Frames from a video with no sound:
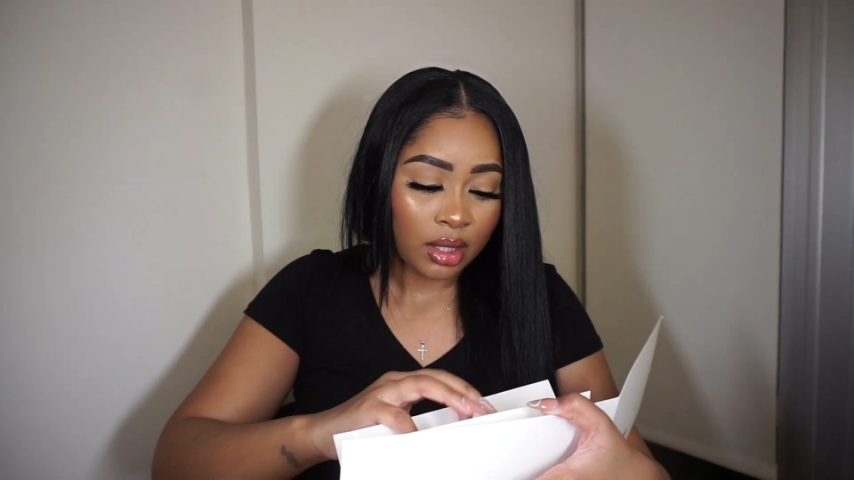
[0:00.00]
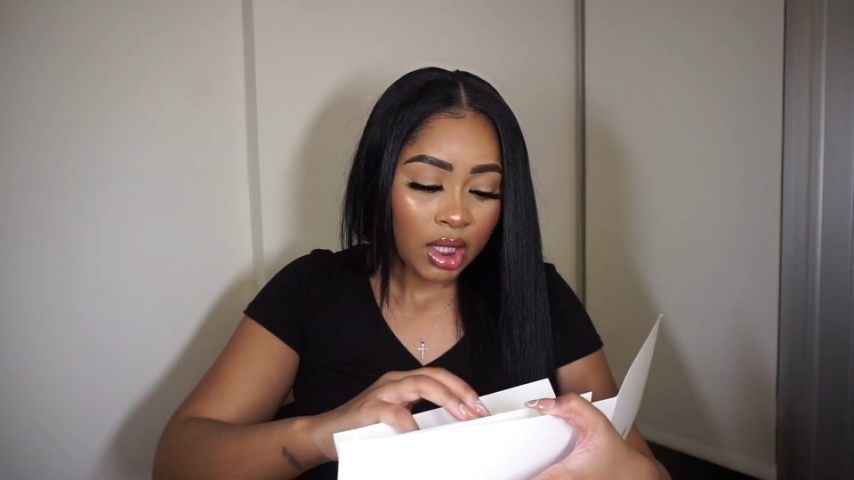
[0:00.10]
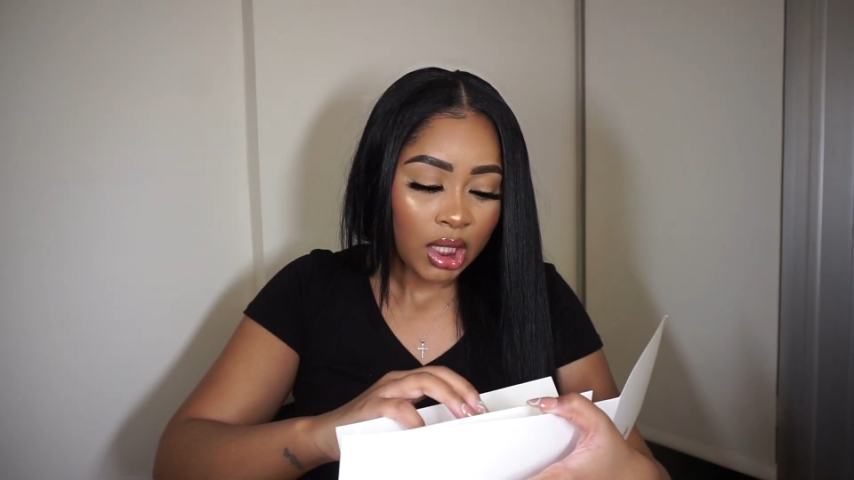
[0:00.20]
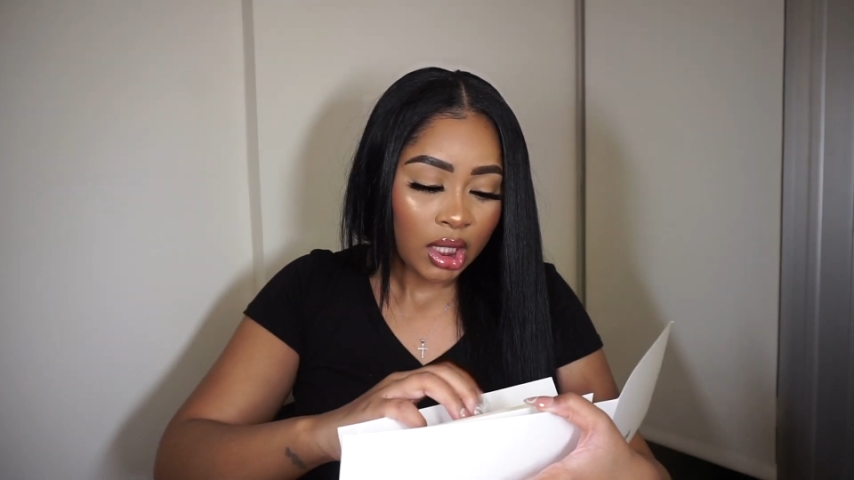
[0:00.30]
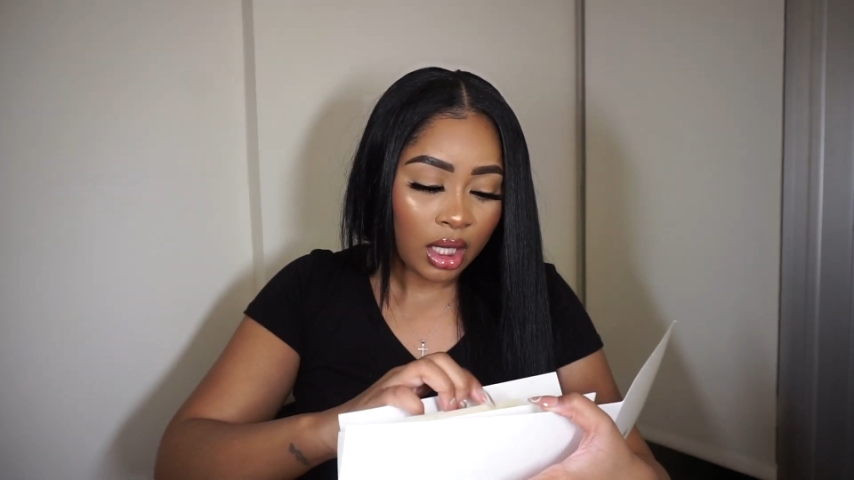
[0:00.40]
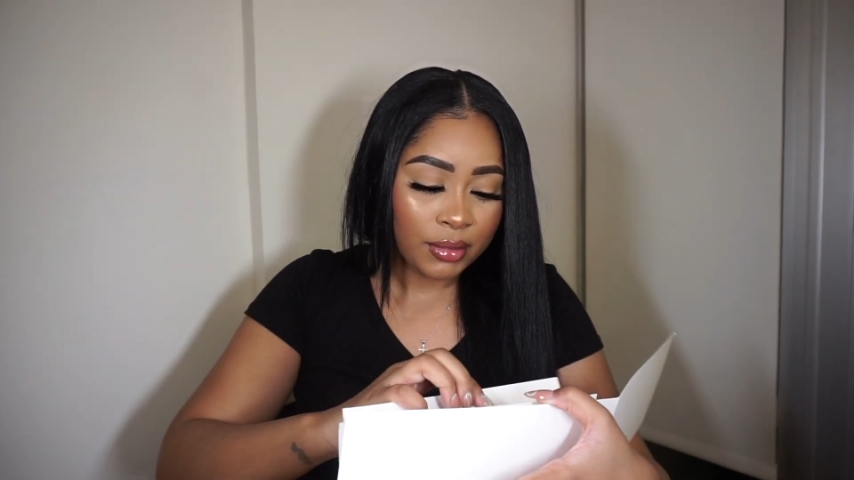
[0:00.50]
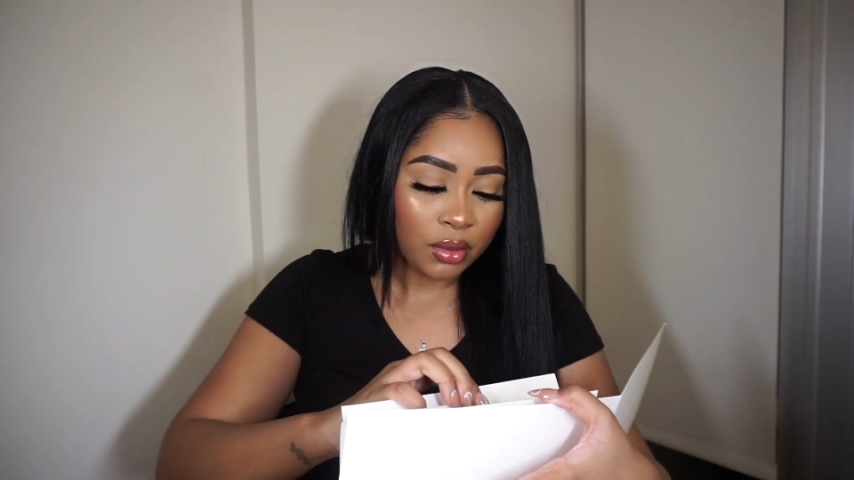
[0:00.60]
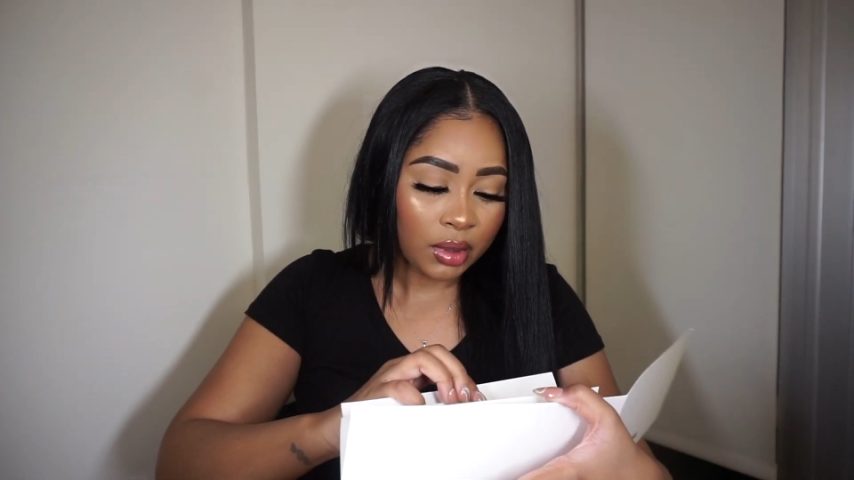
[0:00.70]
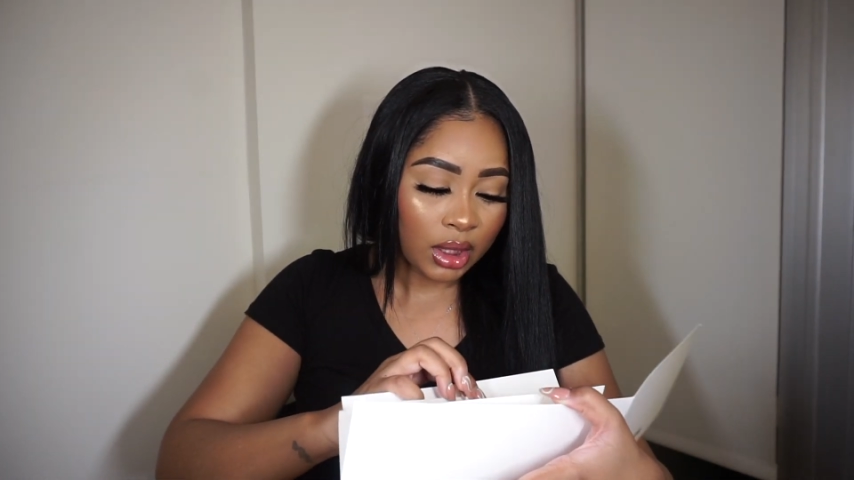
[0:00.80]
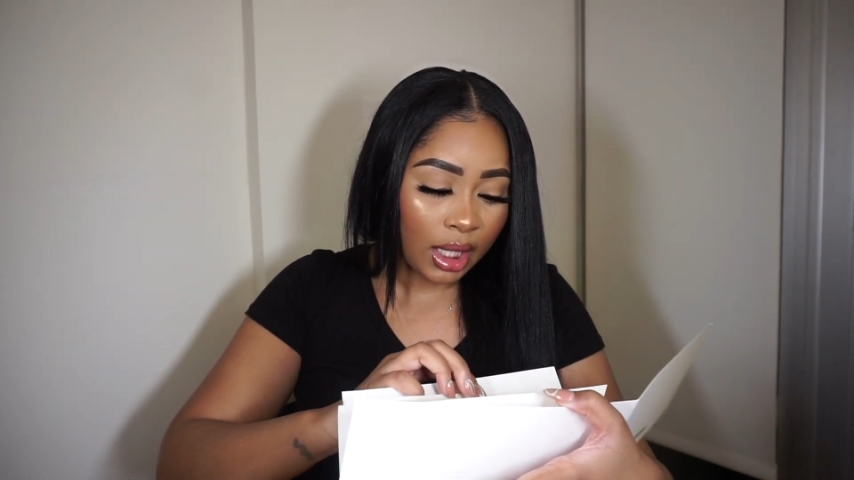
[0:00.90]
it comes
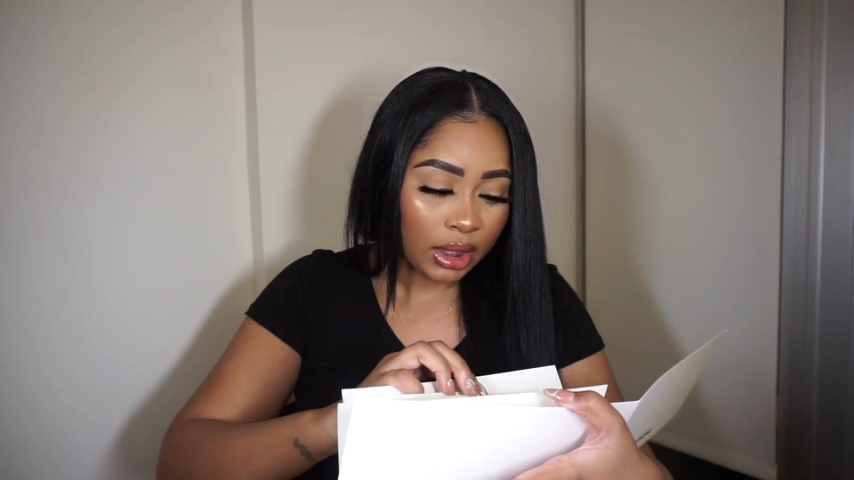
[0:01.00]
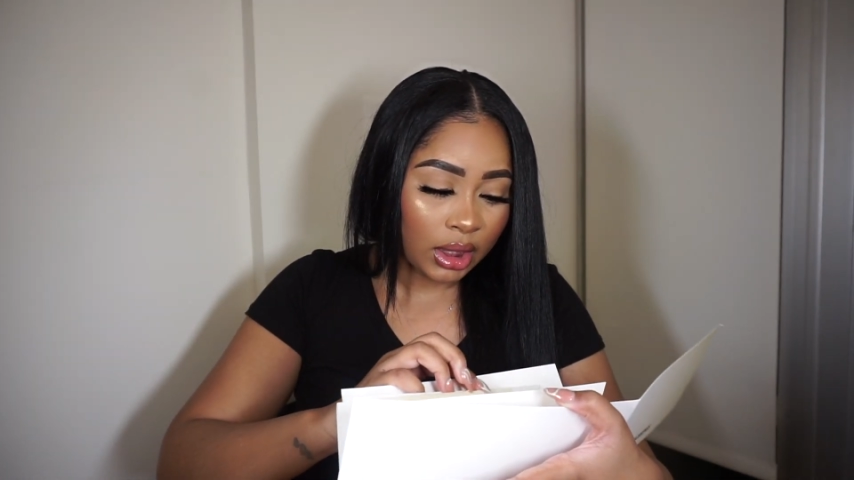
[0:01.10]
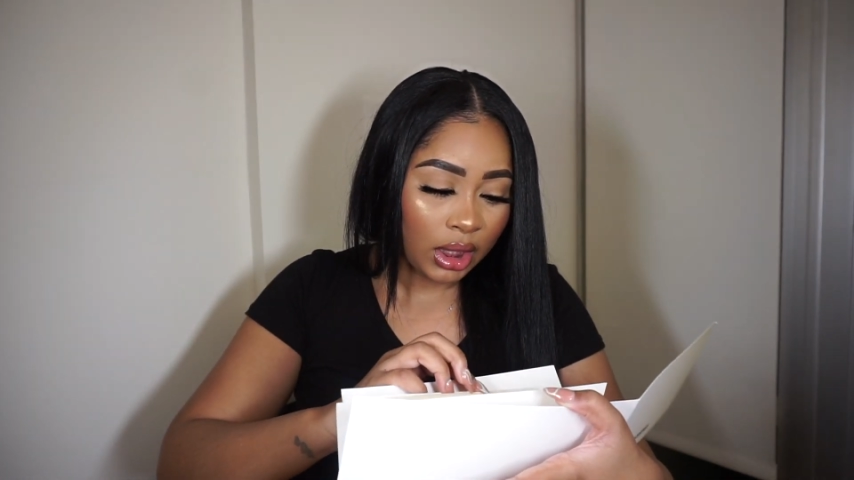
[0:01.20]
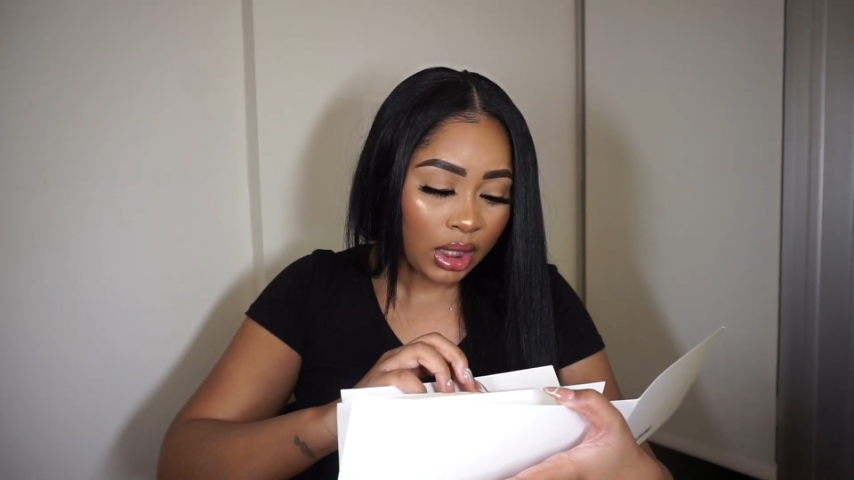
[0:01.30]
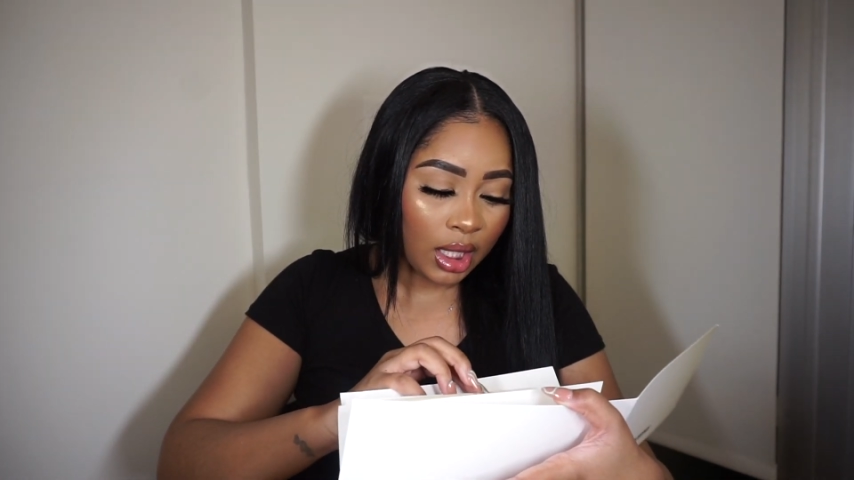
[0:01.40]
with like the